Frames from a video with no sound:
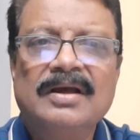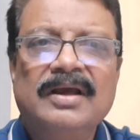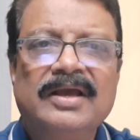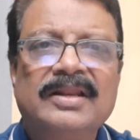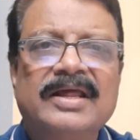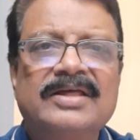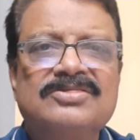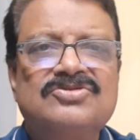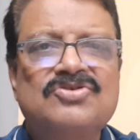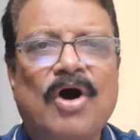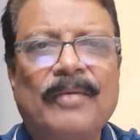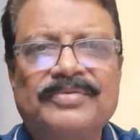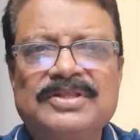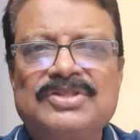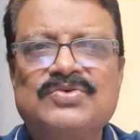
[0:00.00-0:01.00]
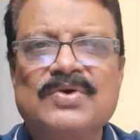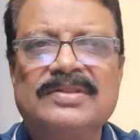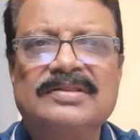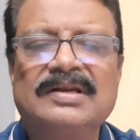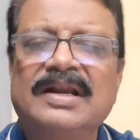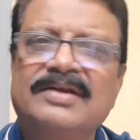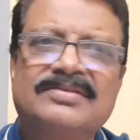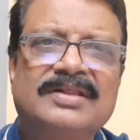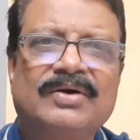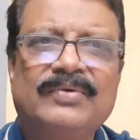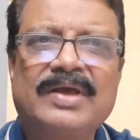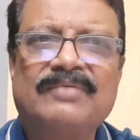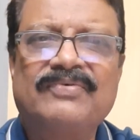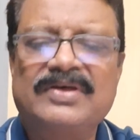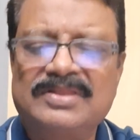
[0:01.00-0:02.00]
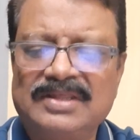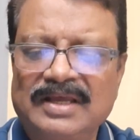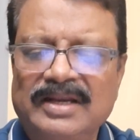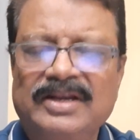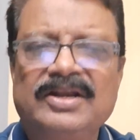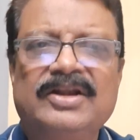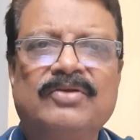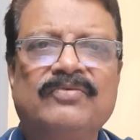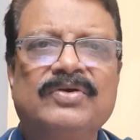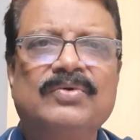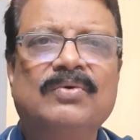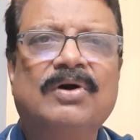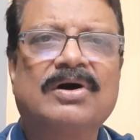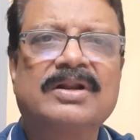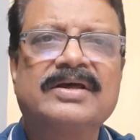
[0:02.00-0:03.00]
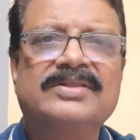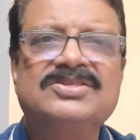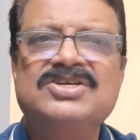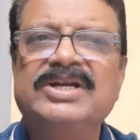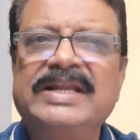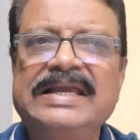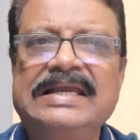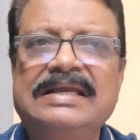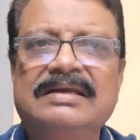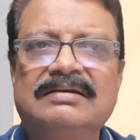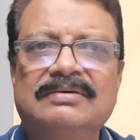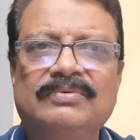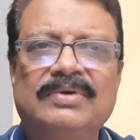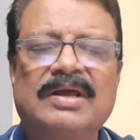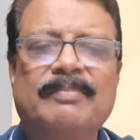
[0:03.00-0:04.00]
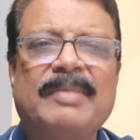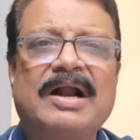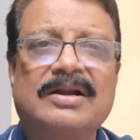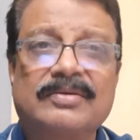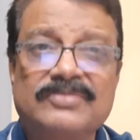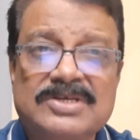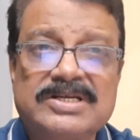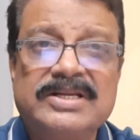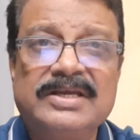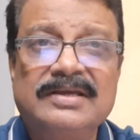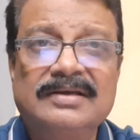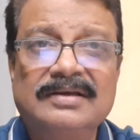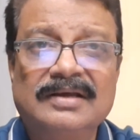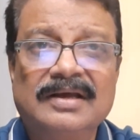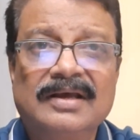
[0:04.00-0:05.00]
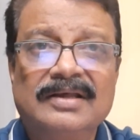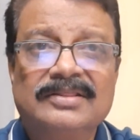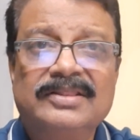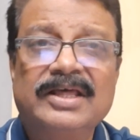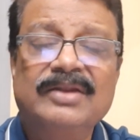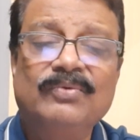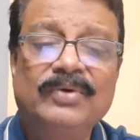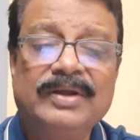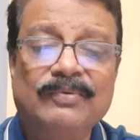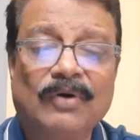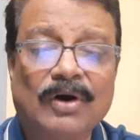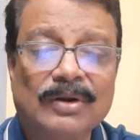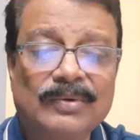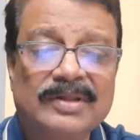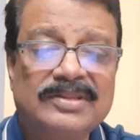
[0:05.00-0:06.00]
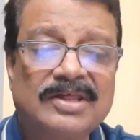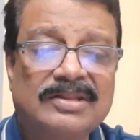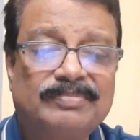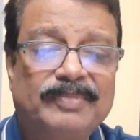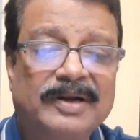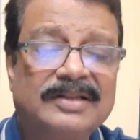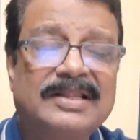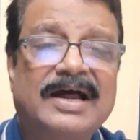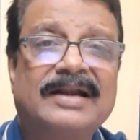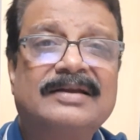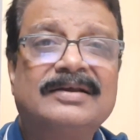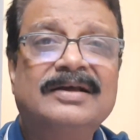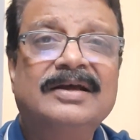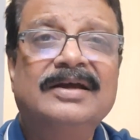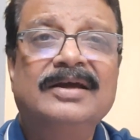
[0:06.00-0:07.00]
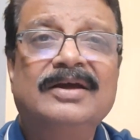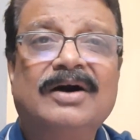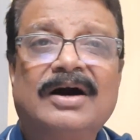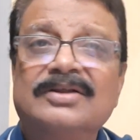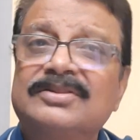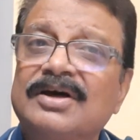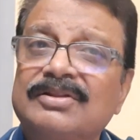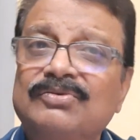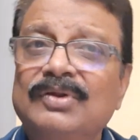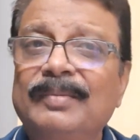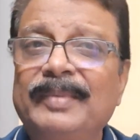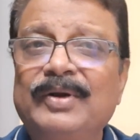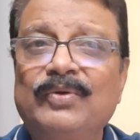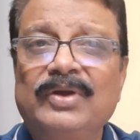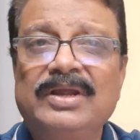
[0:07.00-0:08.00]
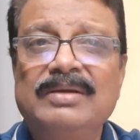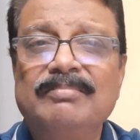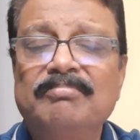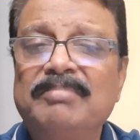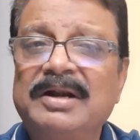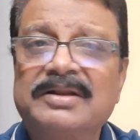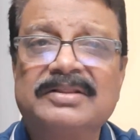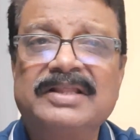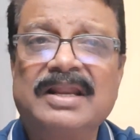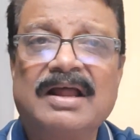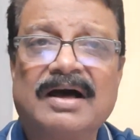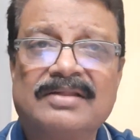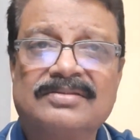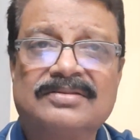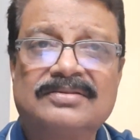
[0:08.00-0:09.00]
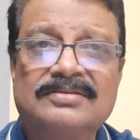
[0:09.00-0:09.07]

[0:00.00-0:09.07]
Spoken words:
In a job situation, let's say we are facing an interview or a GD, we are part of GD, then we always expect that others will be doing better than us.